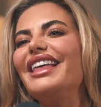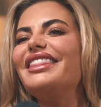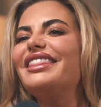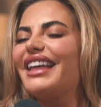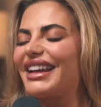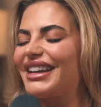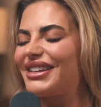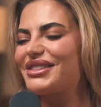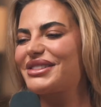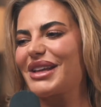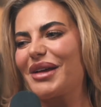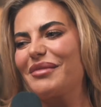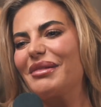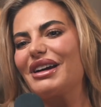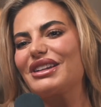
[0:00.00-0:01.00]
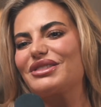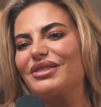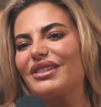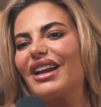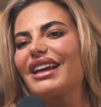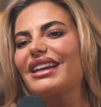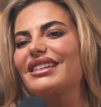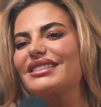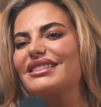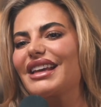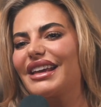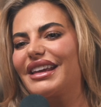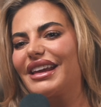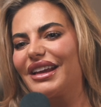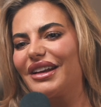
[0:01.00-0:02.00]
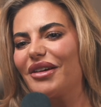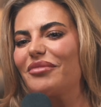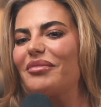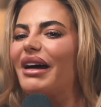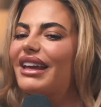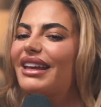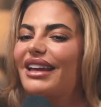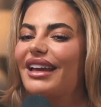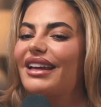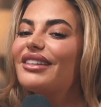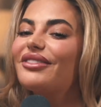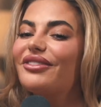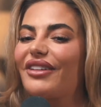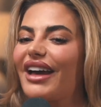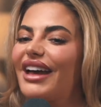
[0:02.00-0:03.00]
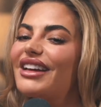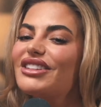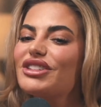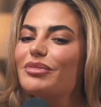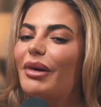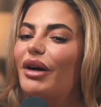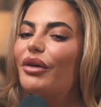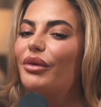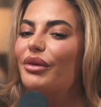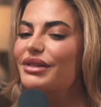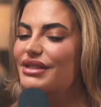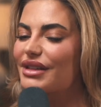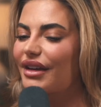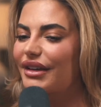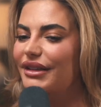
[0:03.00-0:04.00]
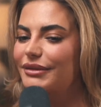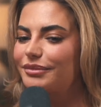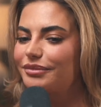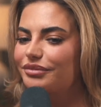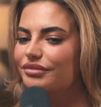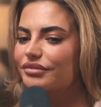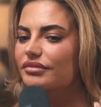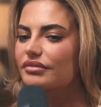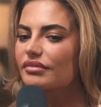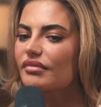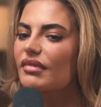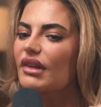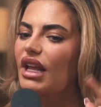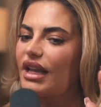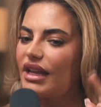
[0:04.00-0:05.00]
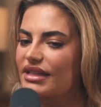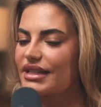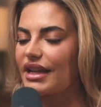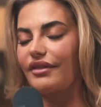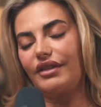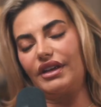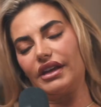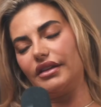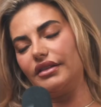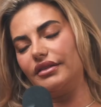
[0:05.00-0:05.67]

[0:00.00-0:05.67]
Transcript: Thank you so much for like taking on my kink fetish, but also, is that vegan?